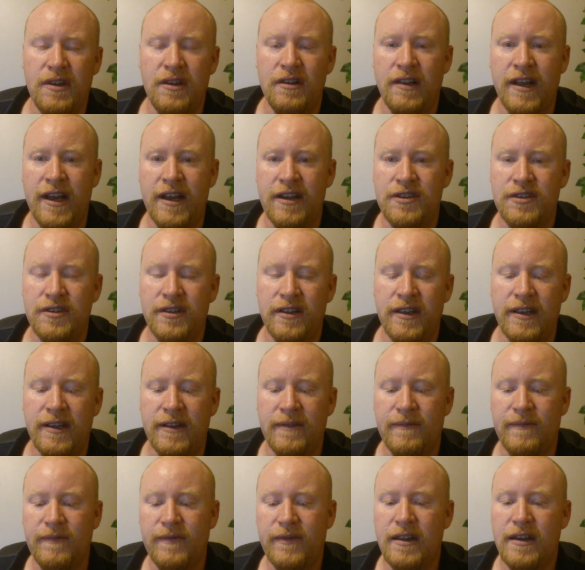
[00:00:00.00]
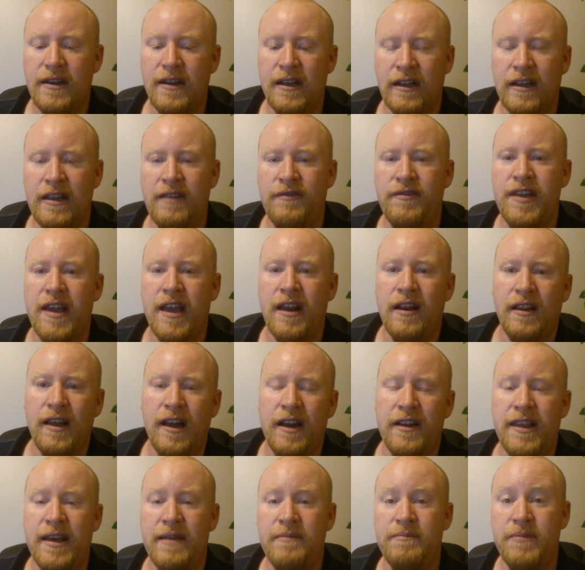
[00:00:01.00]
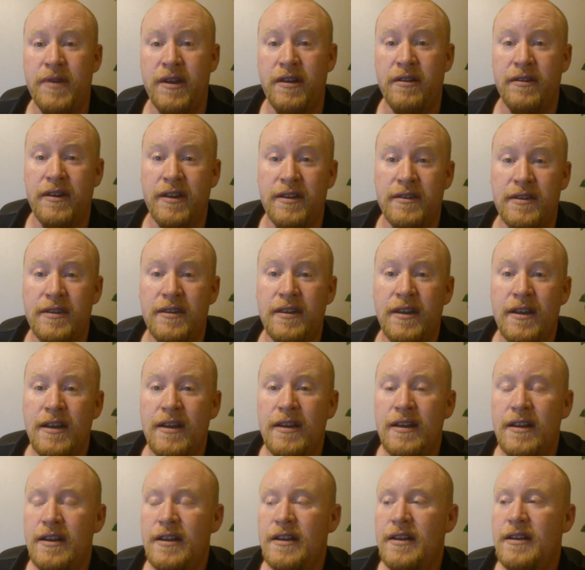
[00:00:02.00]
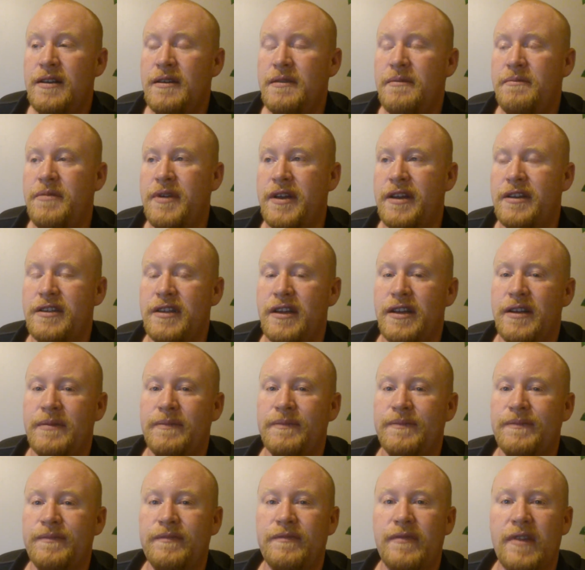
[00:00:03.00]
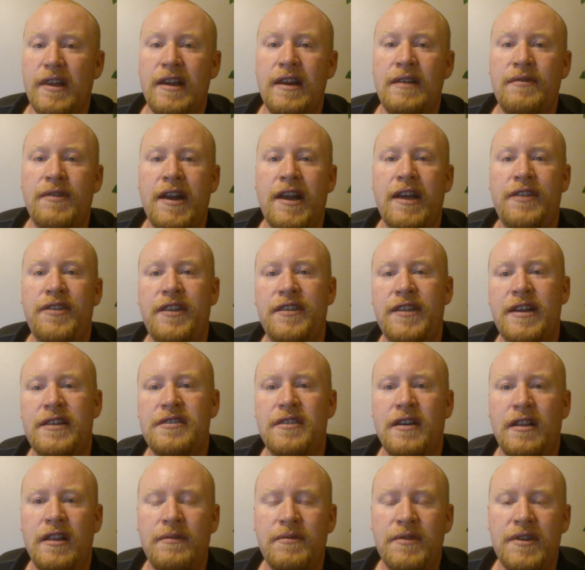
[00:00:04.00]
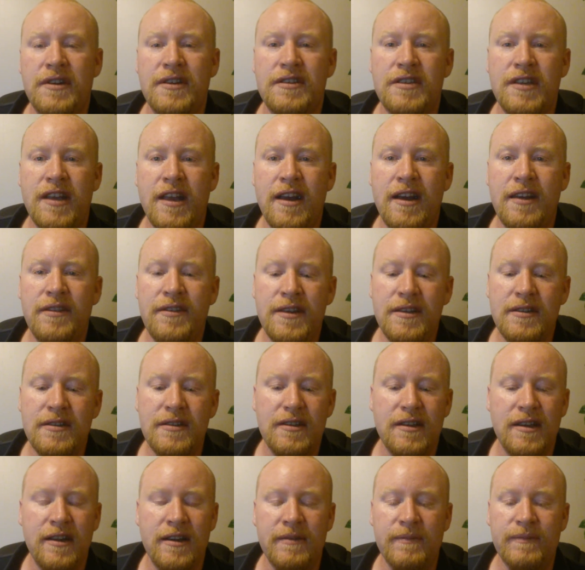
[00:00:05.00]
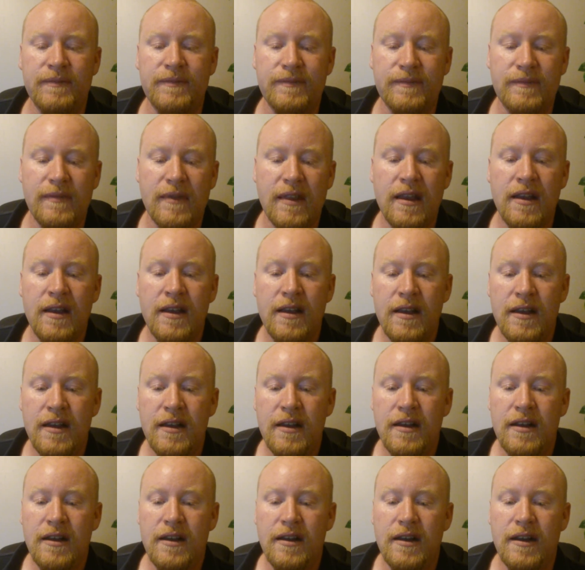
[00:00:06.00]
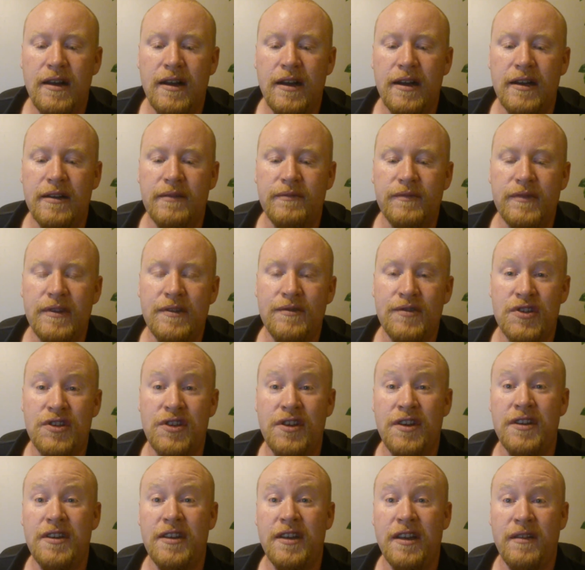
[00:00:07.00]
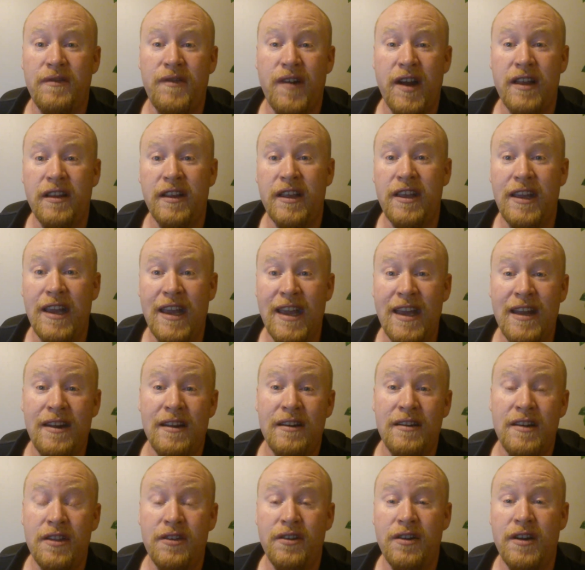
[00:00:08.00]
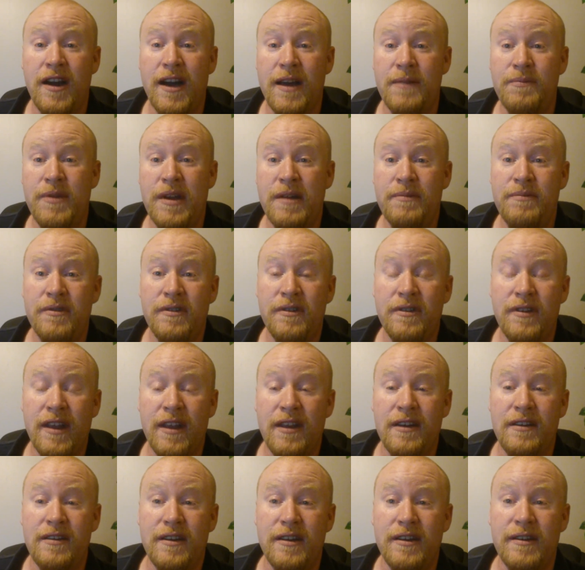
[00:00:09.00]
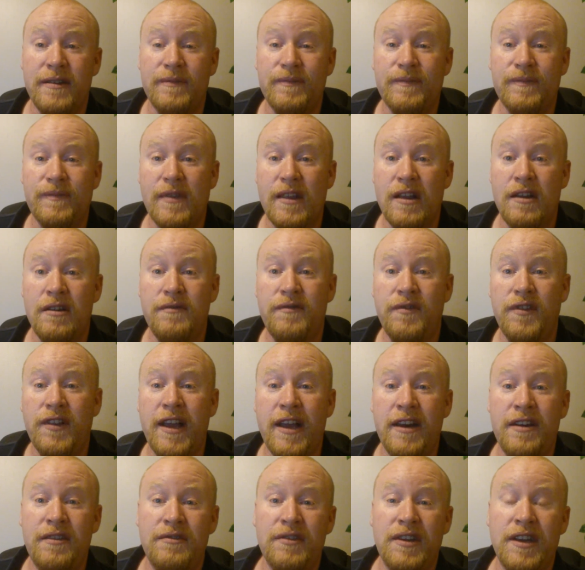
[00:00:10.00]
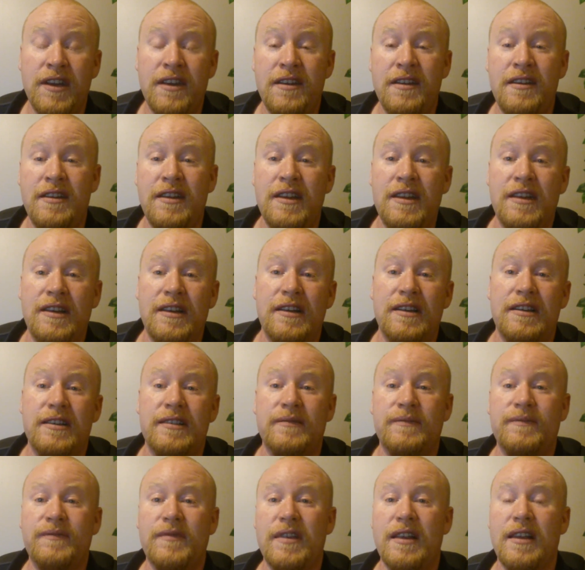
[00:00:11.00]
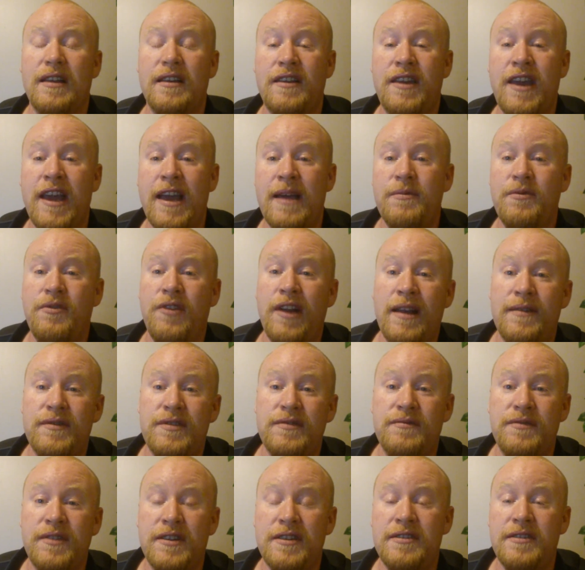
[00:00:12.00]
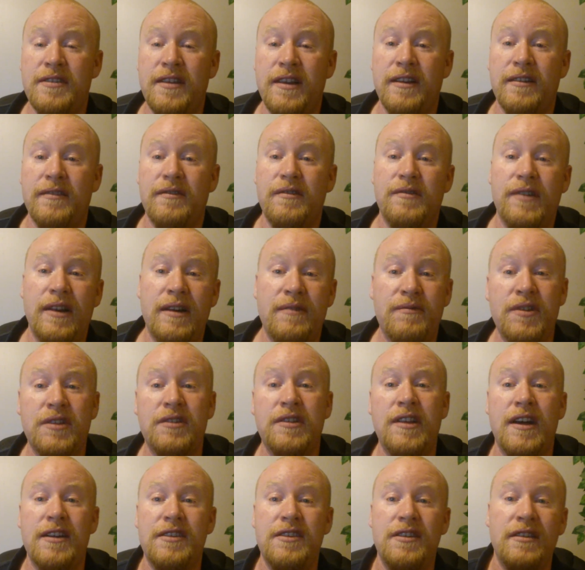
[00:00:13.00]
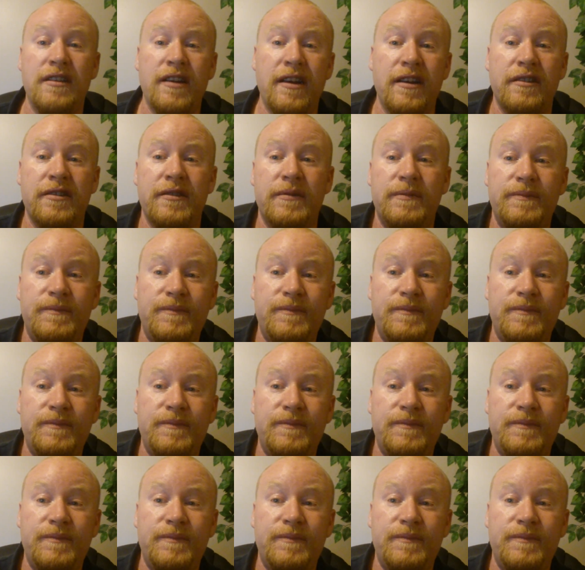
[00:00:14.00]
you'll actually alleviate a lot of that bitterness. But anyway, I think that's all I'm going to say on this. It was good to finally eat another hot pepper, and hopefully I don't get any calf cramps from this thing. And we'll talk to you later.